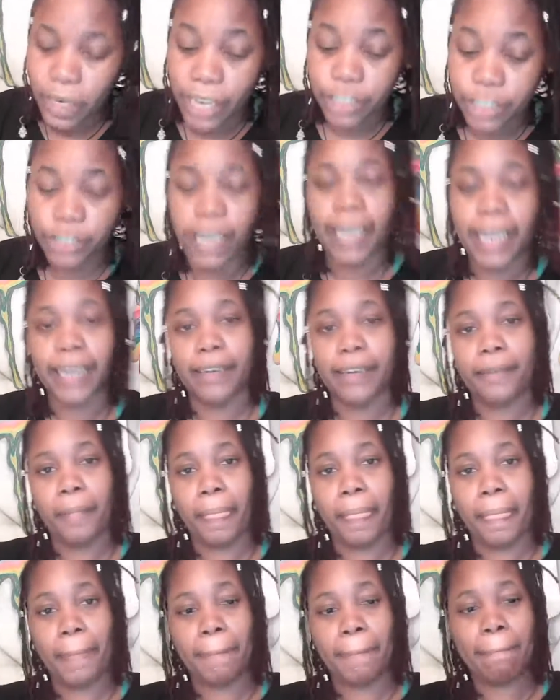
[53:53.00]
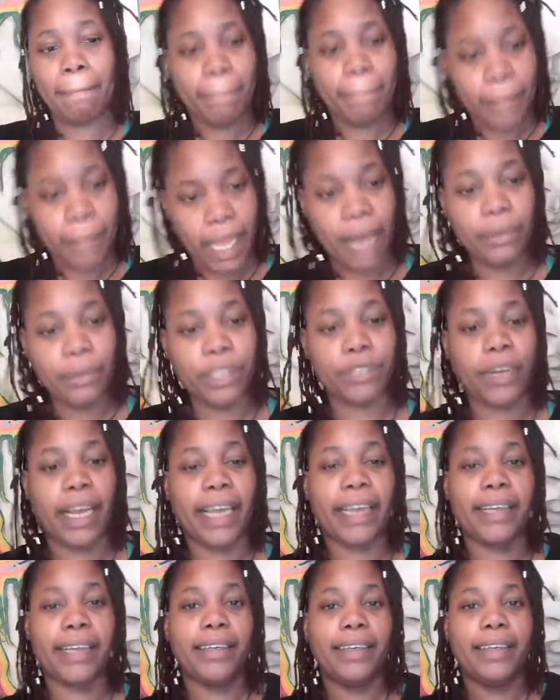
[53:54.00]
I try it. I would
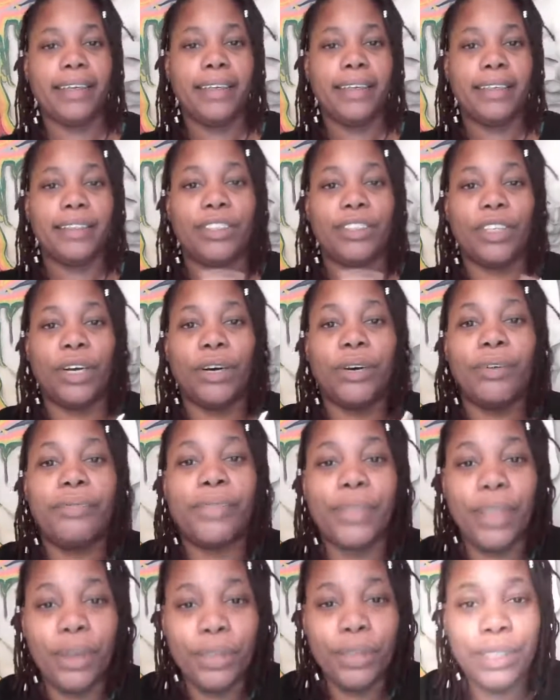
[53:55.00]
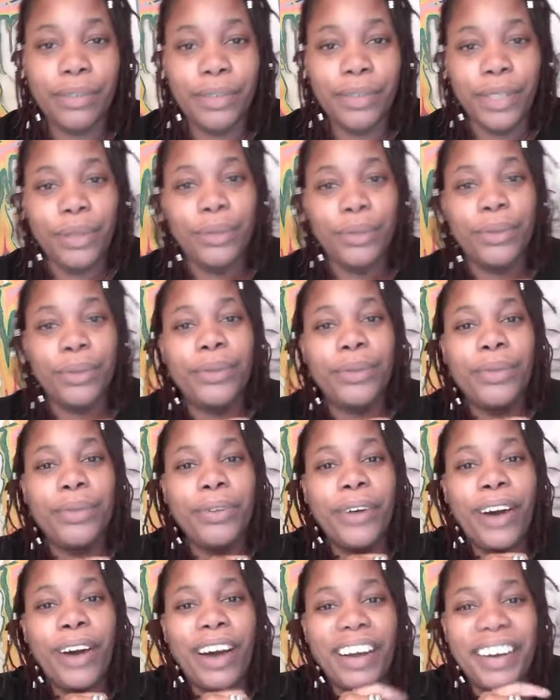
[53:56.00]
try it. So for those of you
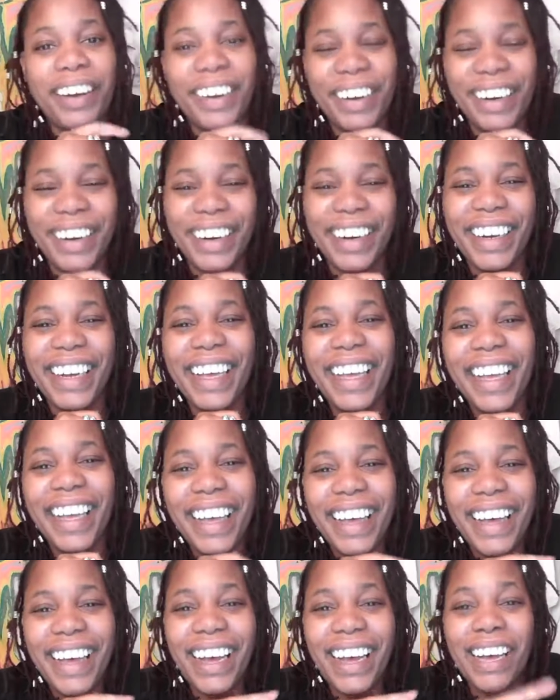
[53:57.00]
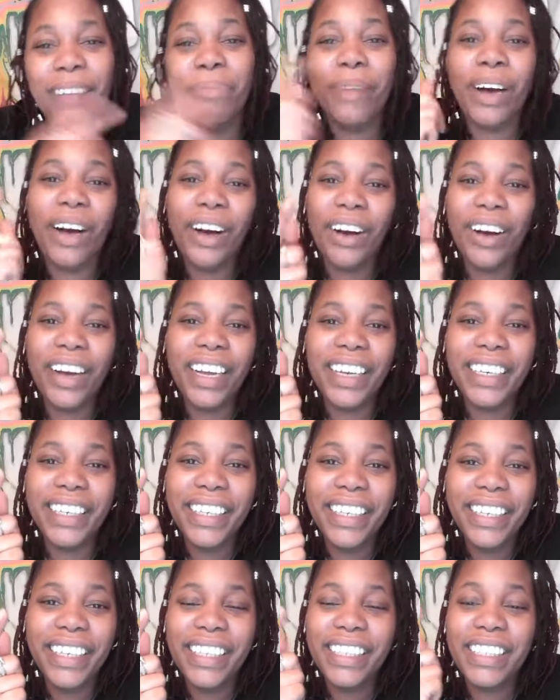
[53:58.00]
who are
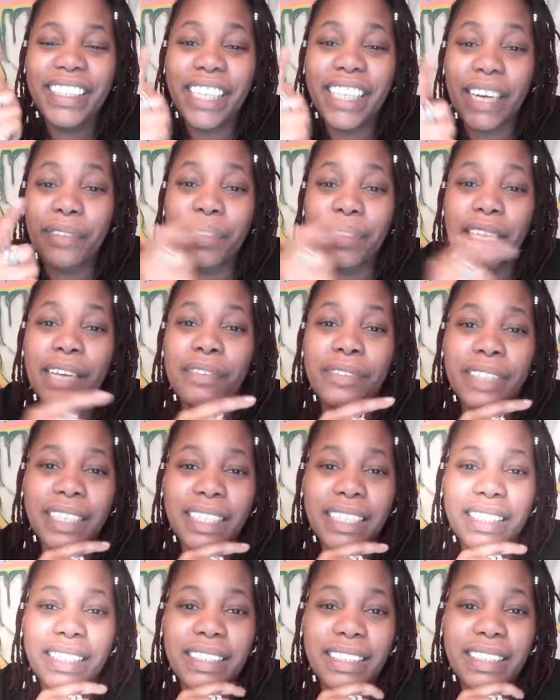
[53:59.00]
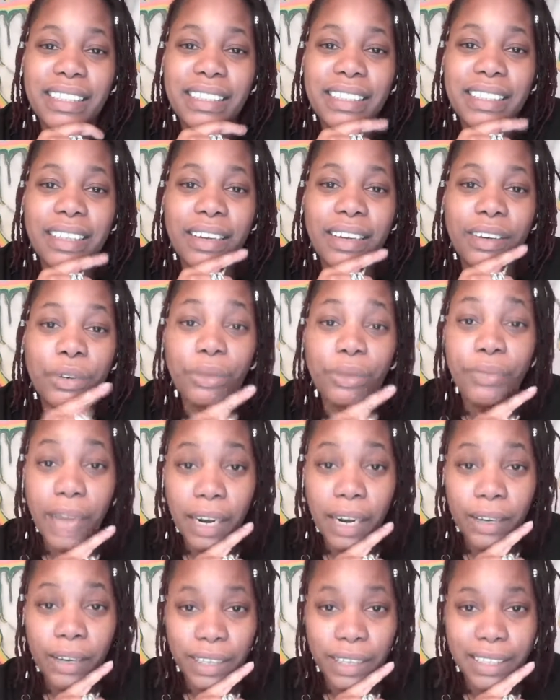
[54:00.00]
on Chef Lovely's, who
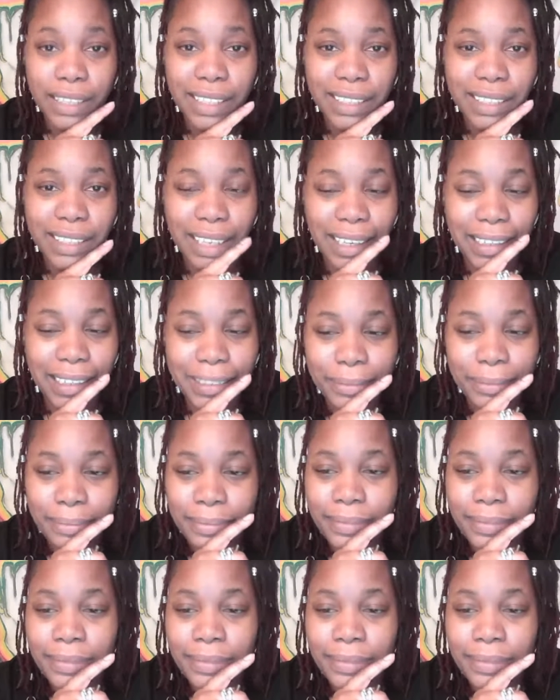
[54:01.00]
follow her on TikTok,